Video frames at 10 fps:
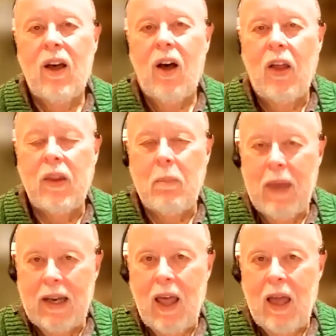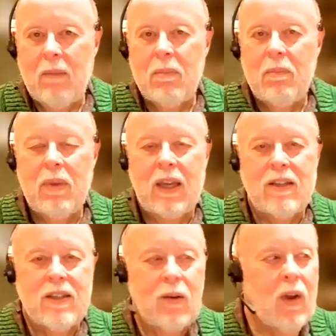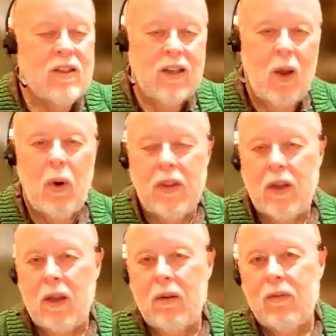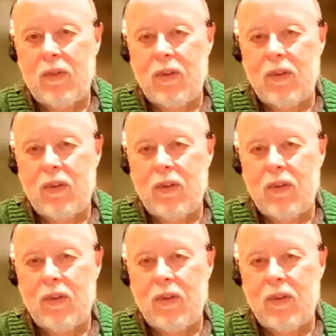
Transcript: on the main line because they run slower than the